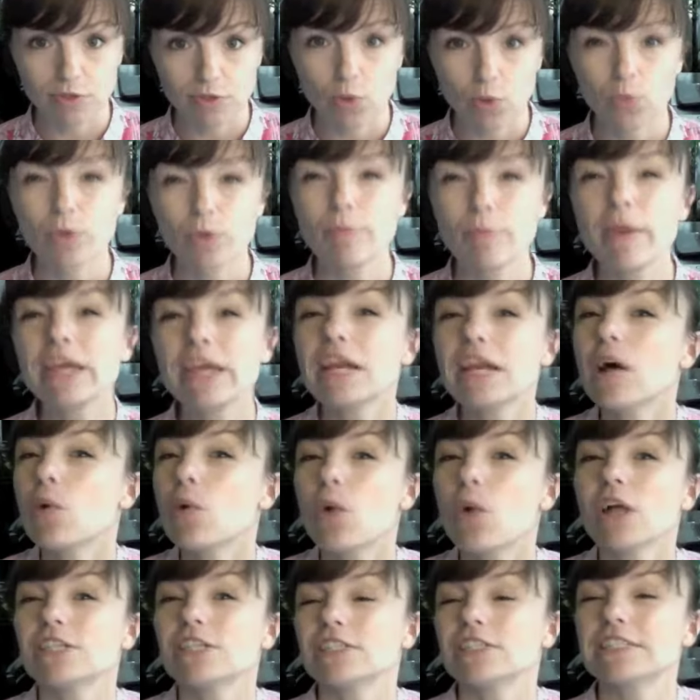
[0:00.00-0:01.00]
We may not
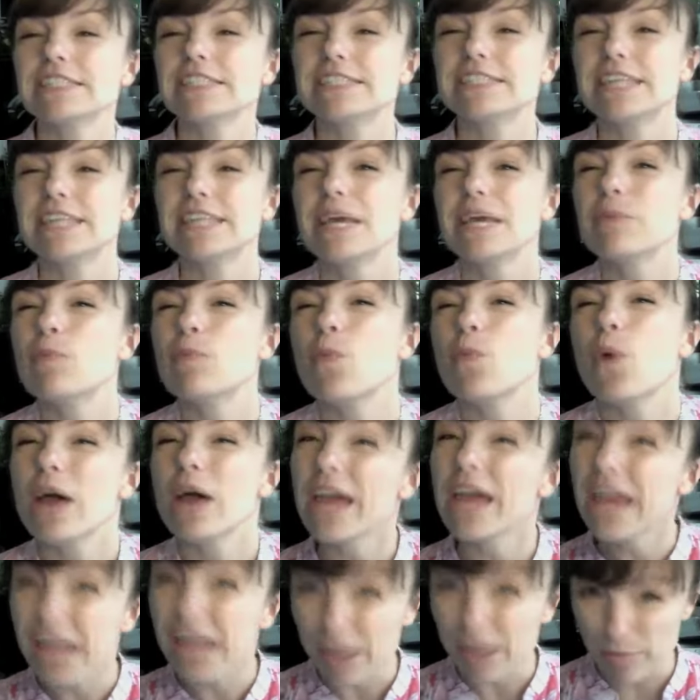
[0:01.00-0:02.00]
watch the same
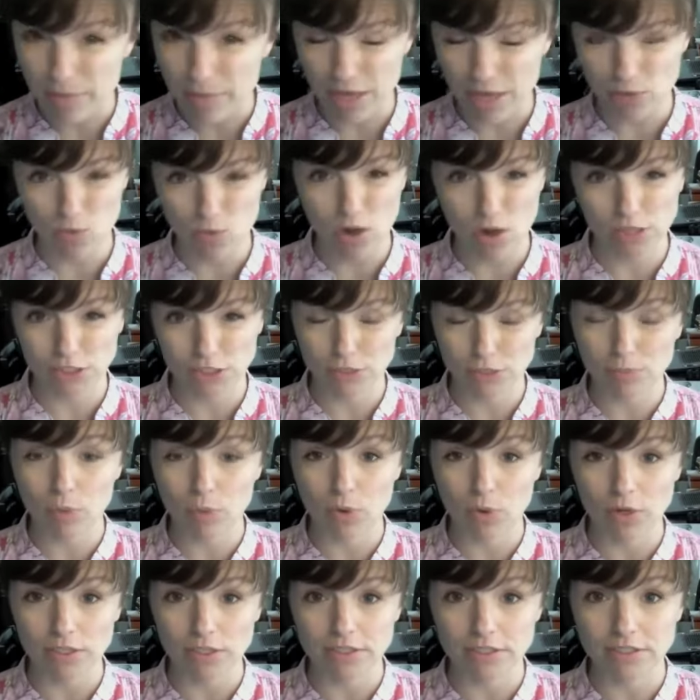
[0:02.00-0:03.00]
way men watch
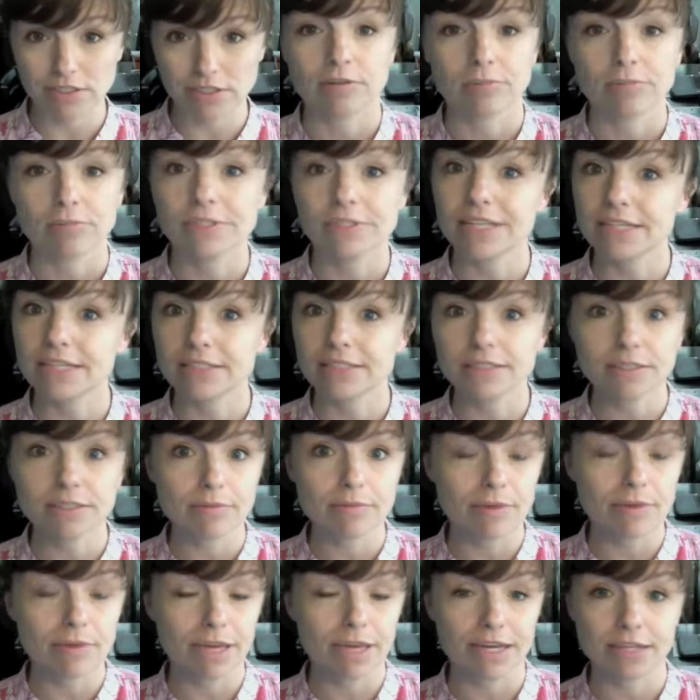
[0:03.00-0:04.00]
sports, but that doesn't
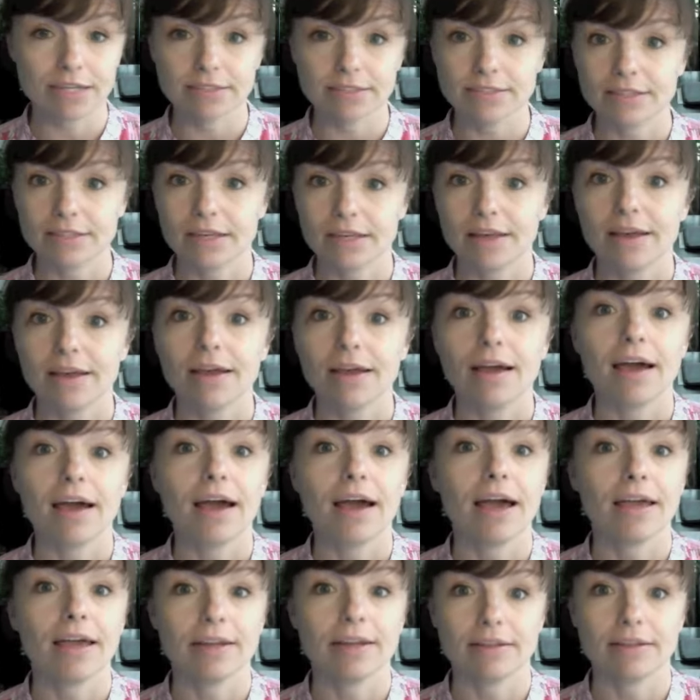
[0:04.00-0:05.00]
make us
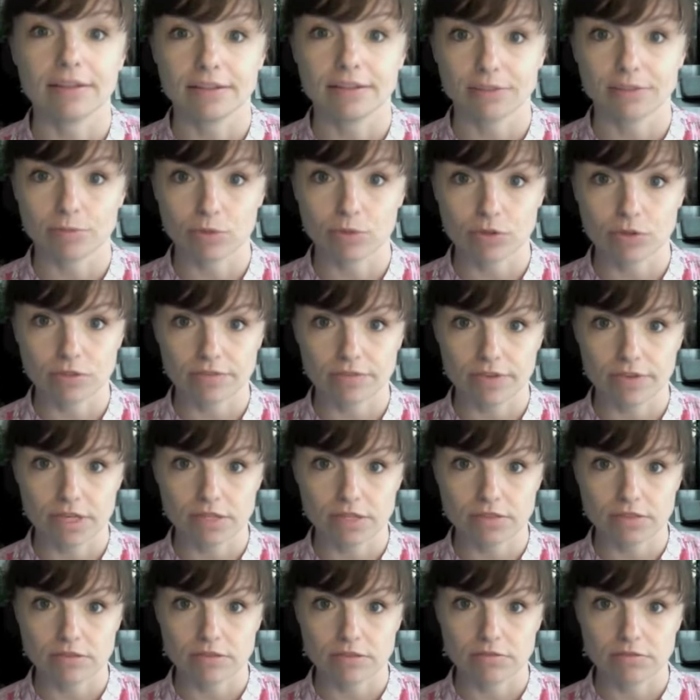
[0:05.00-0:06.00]
any less sports
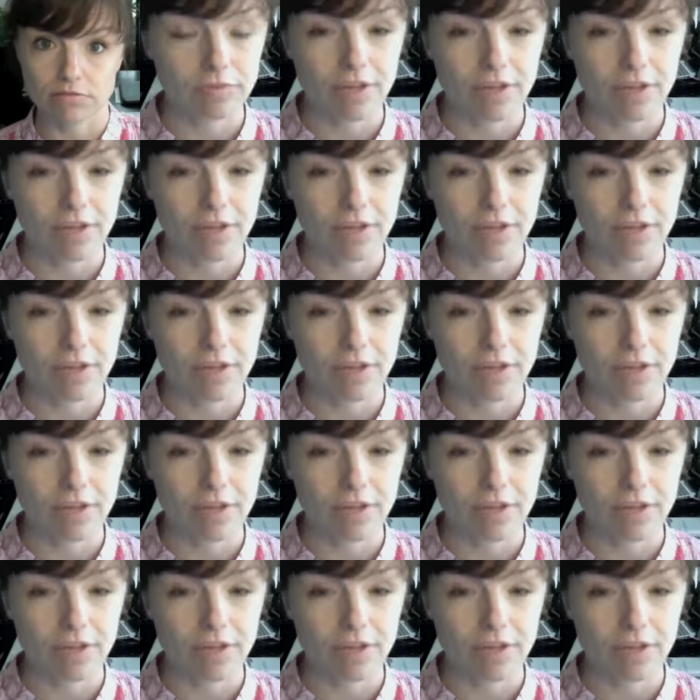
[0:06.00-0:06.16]
fans.